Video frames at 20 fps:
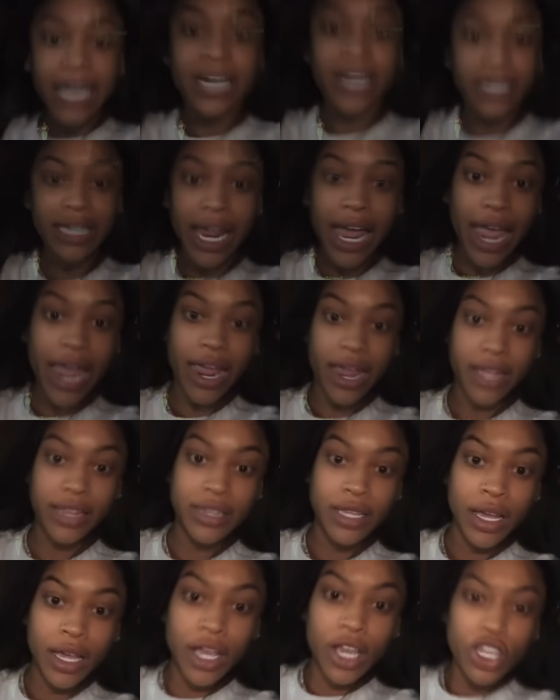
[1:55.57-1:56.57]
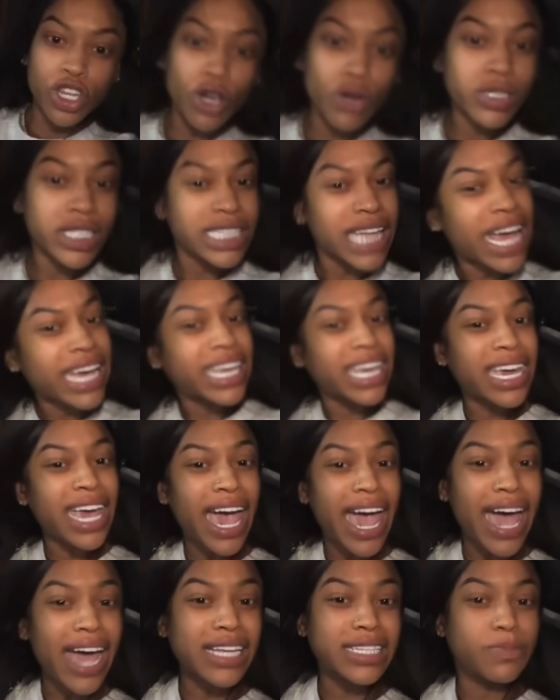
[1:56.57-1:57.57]
I connect. You sneaky
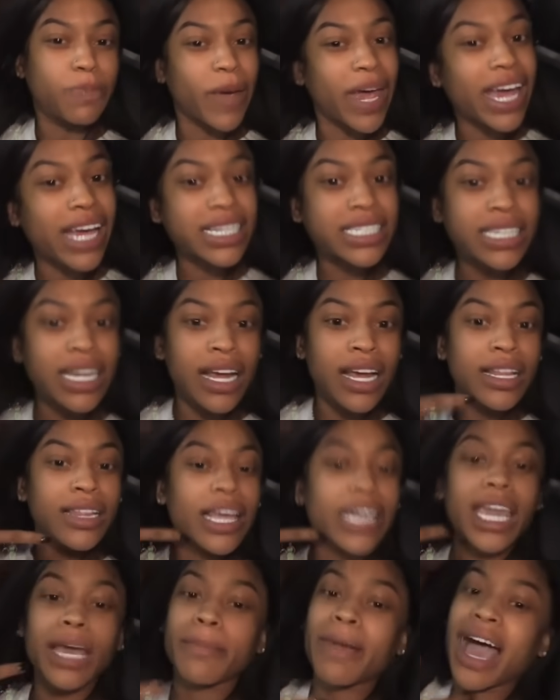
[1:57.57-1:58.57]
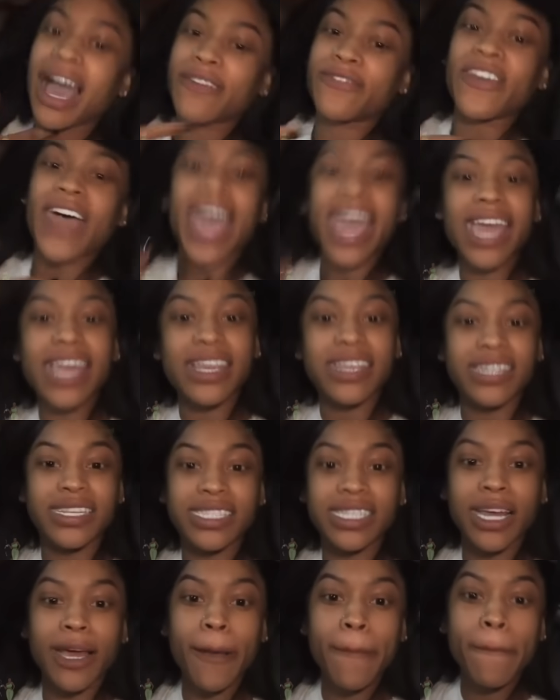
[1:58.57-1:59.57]
ass bitch, look at my
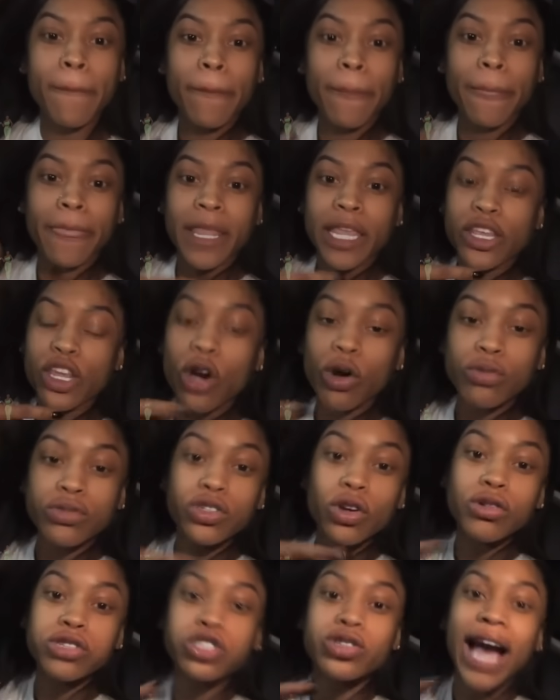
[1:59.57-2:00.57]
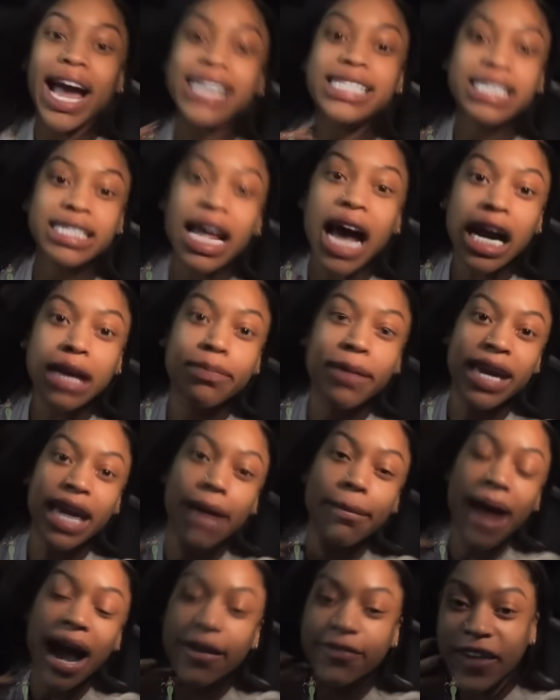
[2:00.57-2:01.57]
face. You straight snuck
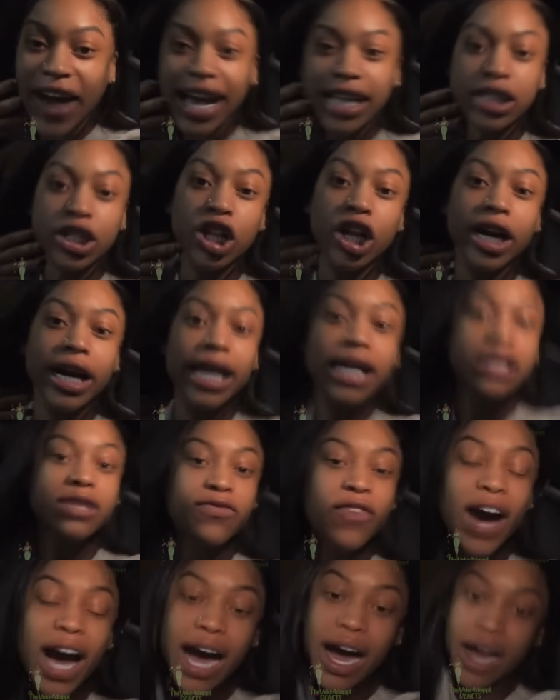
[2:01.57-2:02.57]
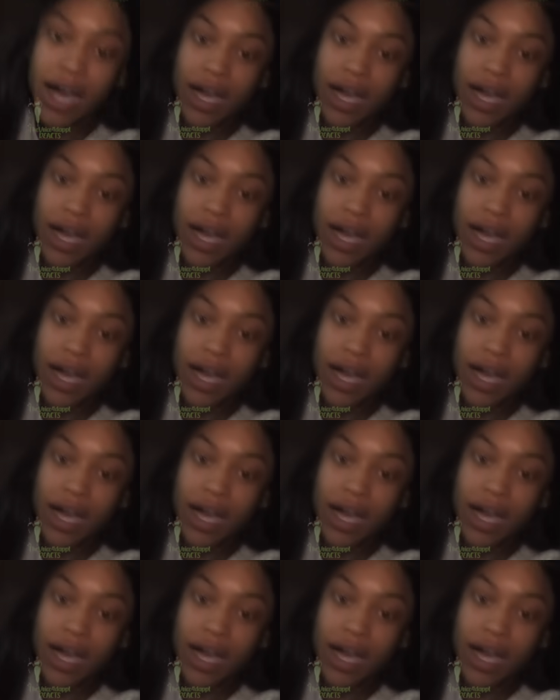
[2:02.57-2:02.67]
me in my face, clear.